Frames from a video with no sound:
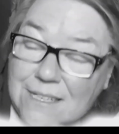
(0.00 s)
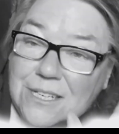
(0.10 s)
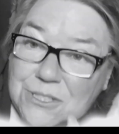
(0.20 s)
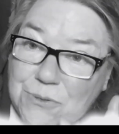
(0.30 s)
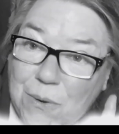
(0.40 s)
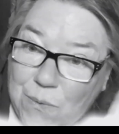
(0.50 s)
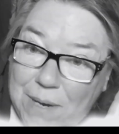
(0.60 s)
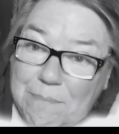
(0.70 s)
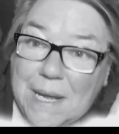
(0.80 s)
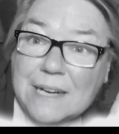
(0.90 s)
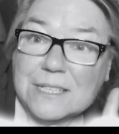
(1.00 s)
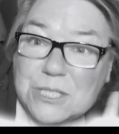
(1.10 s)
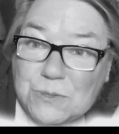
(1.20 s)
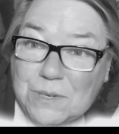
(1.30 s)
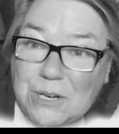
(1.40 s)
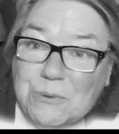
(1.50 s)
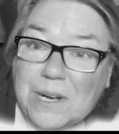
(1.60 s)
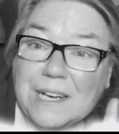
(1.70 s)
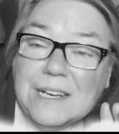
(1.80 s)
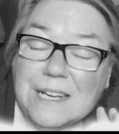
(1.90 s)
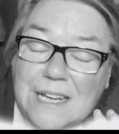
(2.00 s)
So I went back to square one